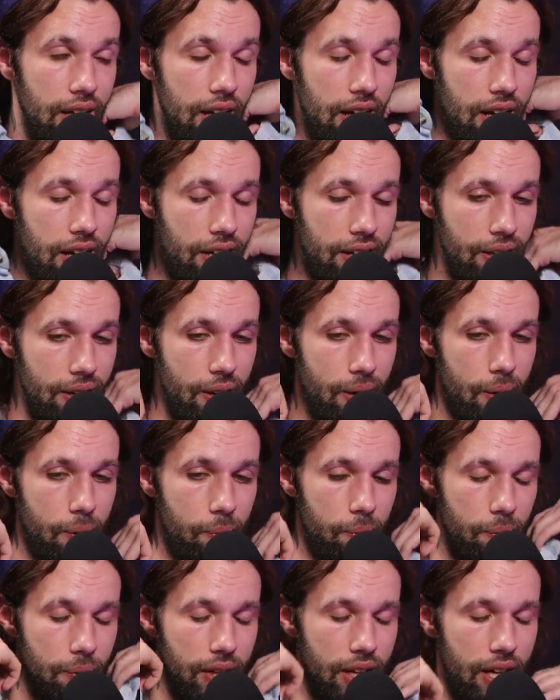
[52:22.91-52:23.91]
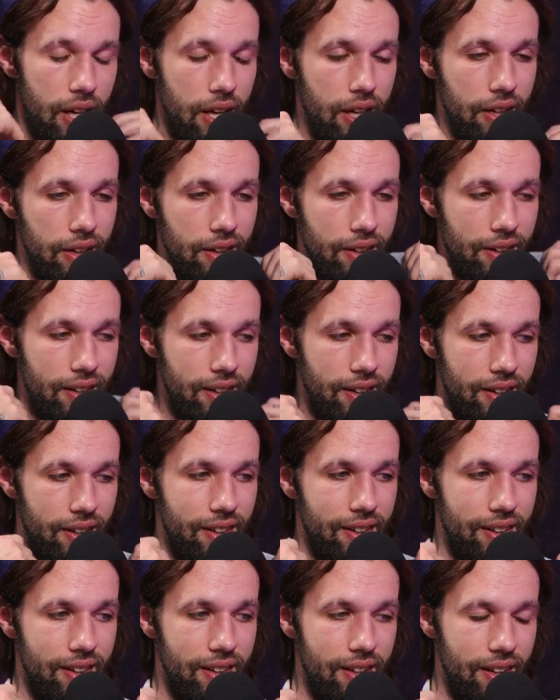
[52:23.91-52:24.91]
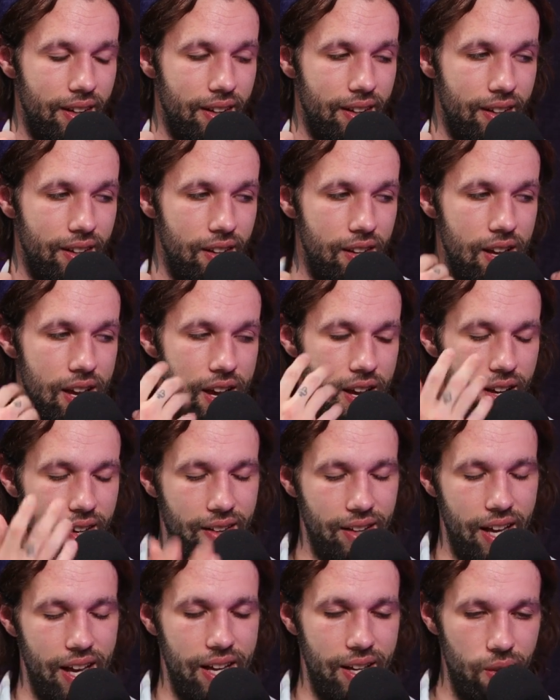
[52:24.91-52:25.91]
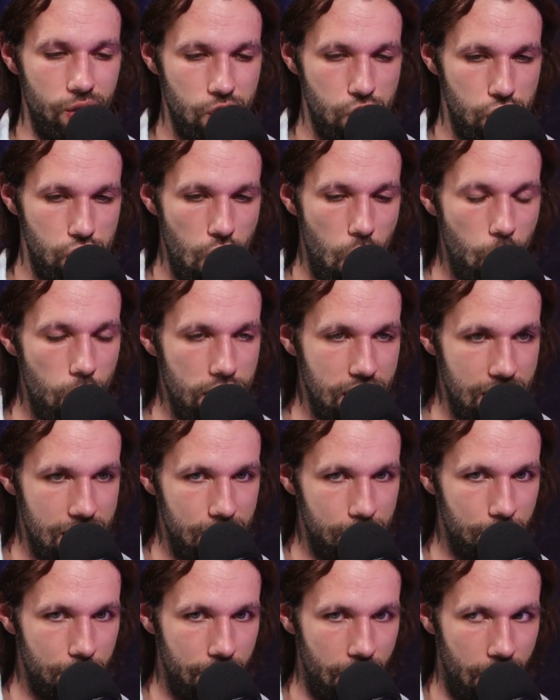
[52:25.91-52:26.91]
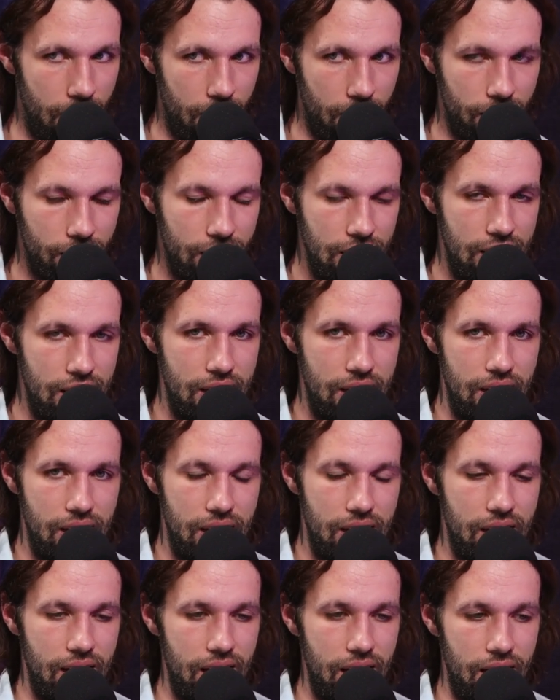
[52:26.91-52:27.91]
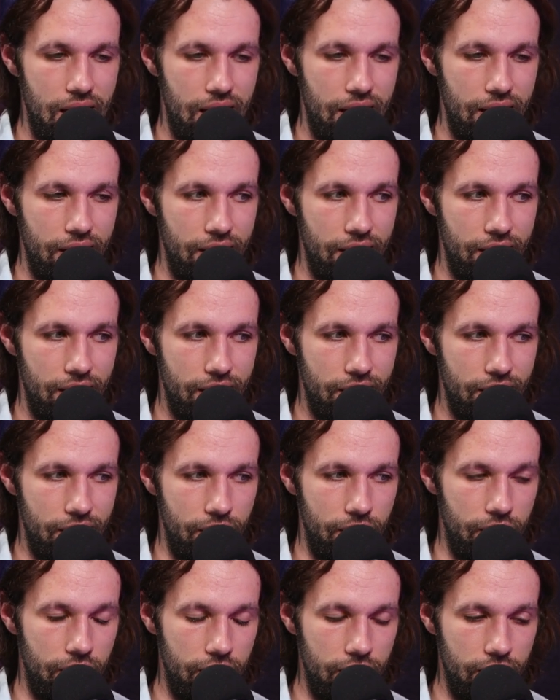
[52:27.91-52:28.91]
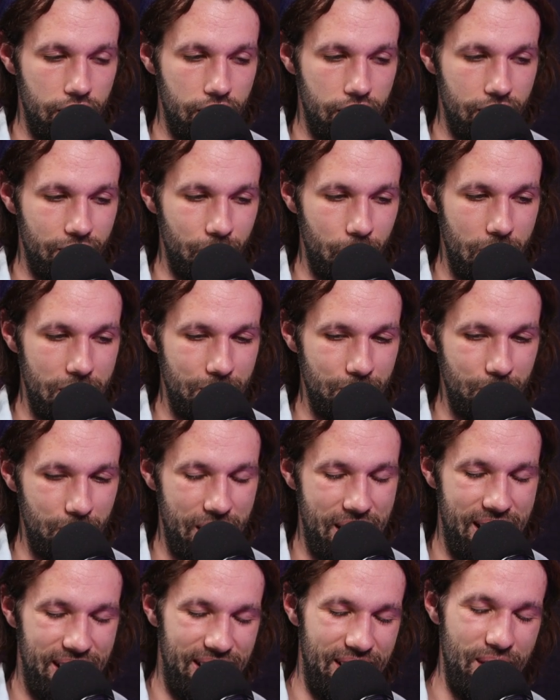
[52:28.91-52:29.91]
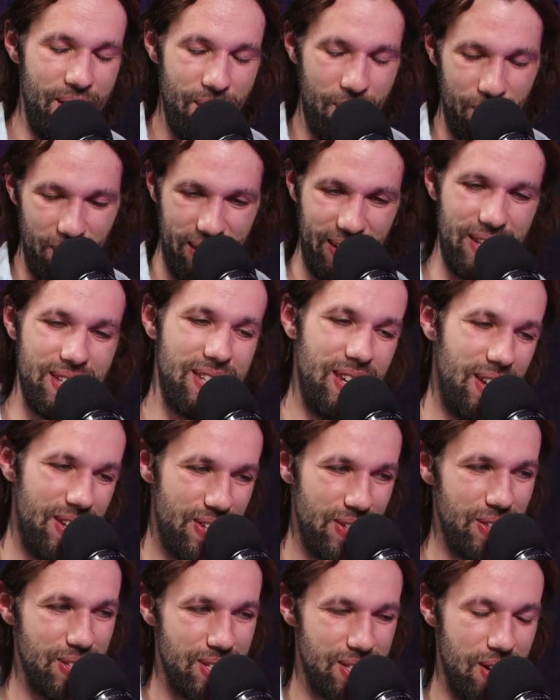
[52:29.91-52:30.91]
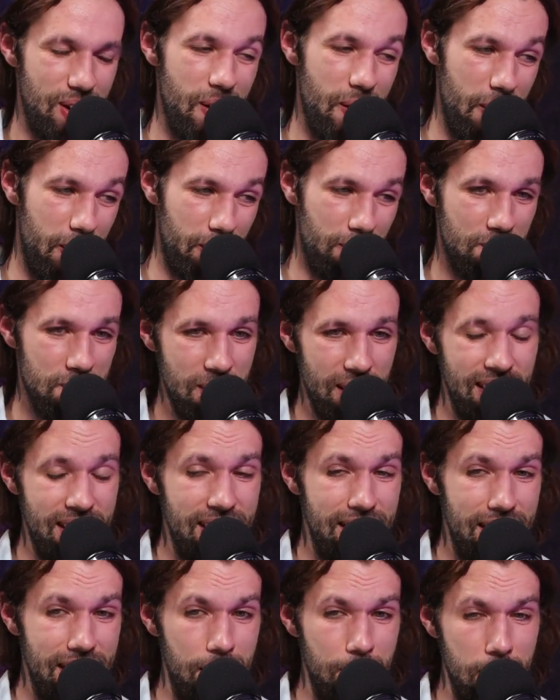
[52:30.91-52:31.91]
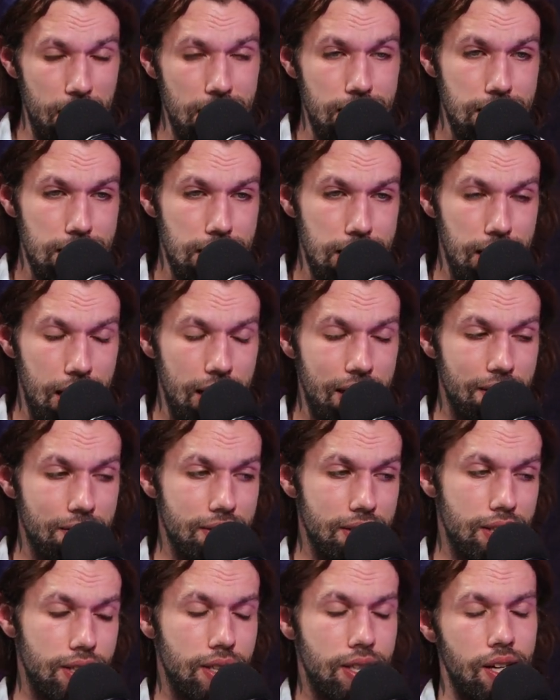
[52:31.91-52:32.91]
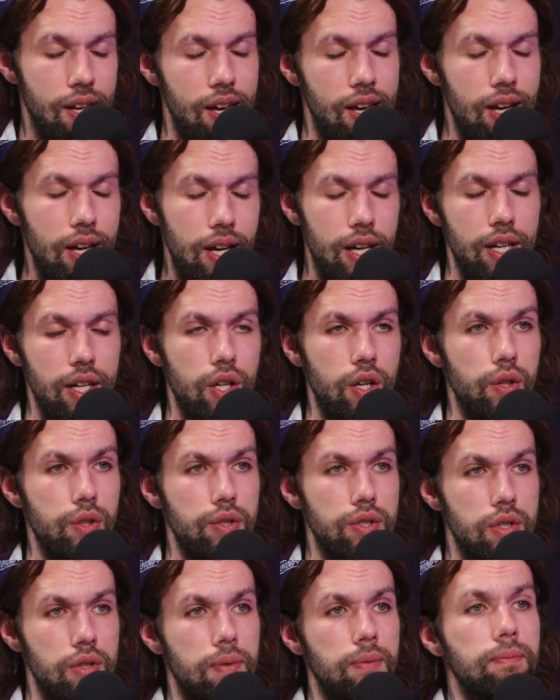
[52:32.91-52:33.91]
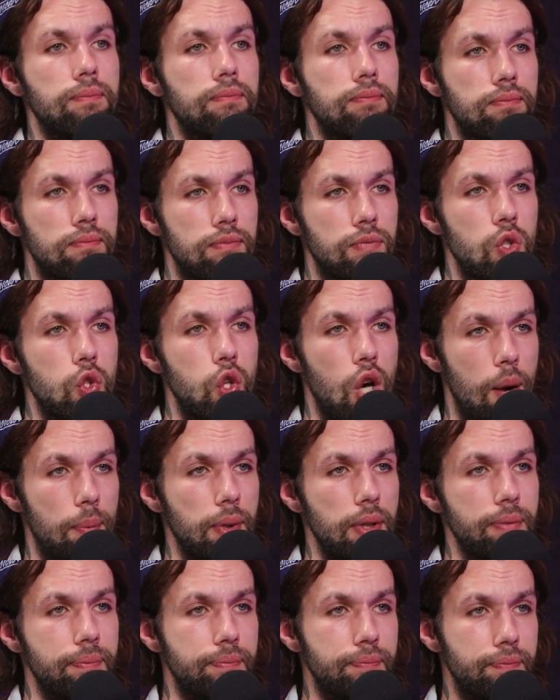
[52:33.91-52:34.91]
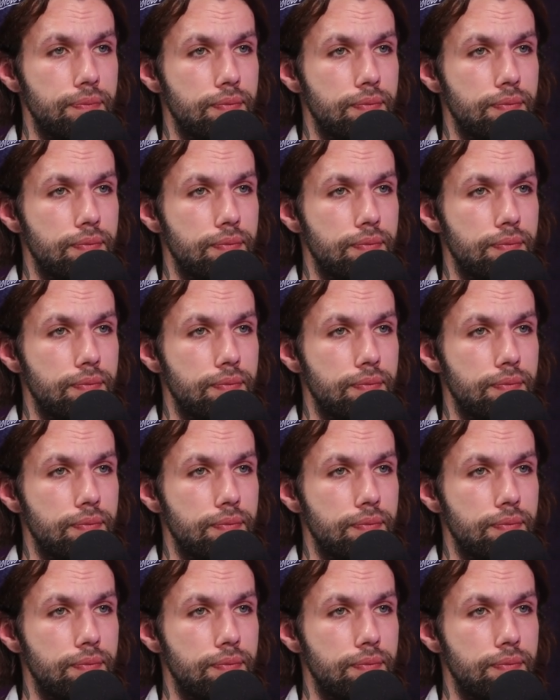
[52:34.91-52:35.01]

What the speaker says: And he, like showing him that, and we we listen to the song, and we get to the end of it, and he goes, "Drop it."